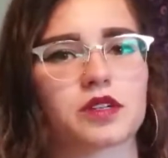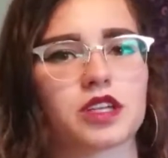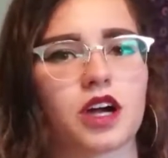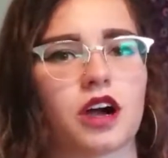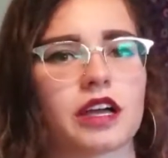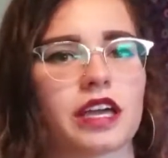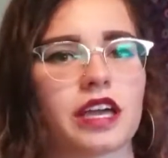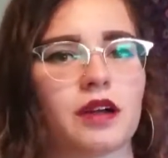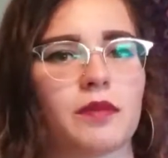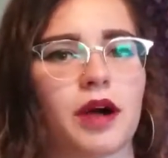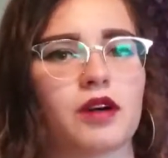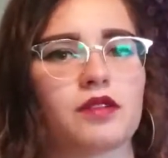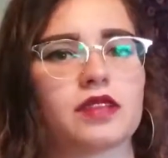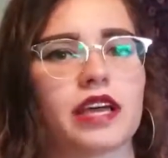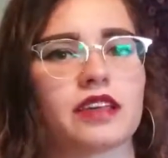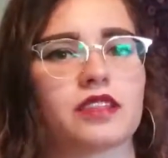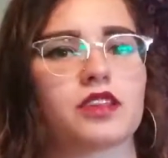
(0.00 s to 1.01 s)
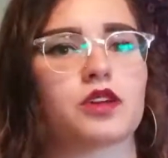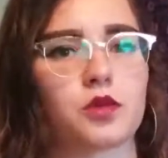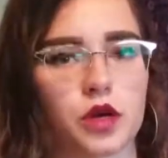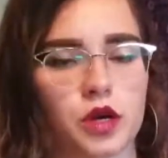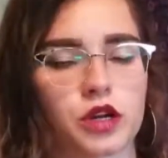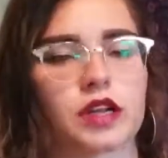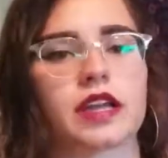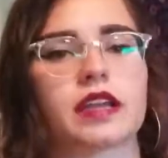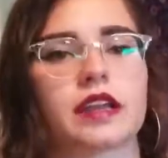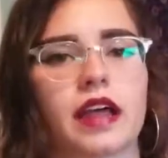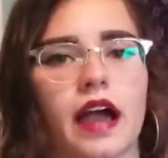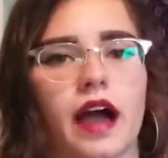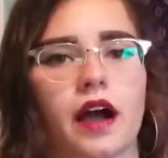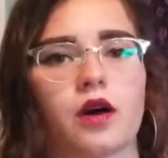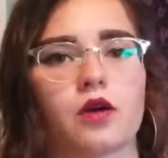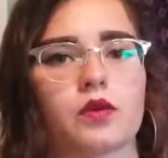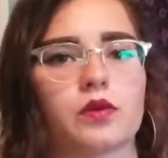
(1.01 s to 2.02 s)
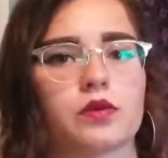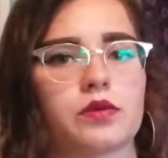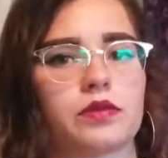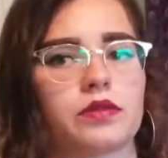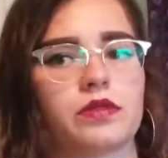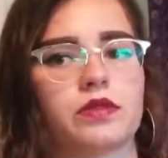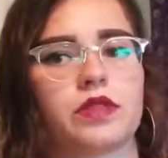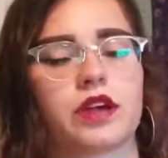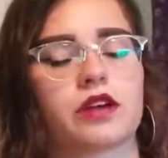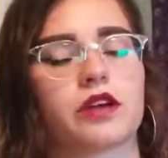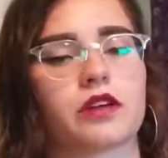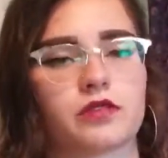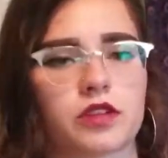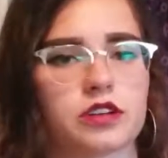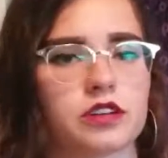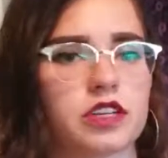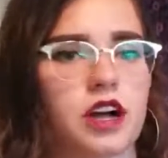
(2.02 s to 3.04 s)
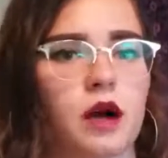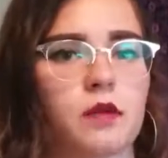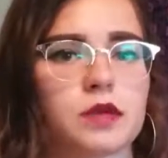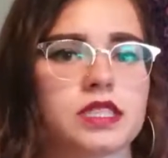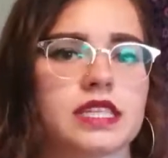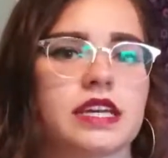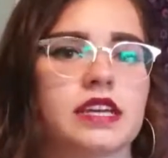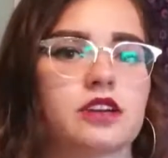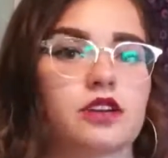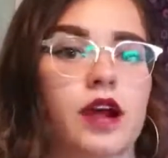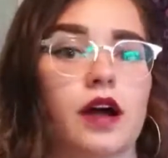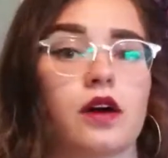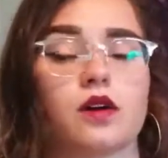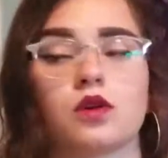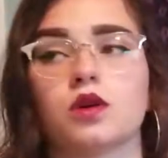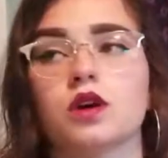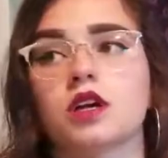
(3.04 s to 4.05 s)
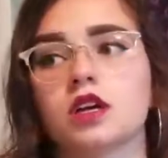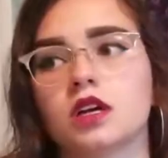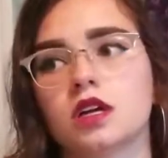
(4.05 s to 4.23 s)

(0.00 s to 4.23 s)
talking about like their work and how they're unfairly compensated or how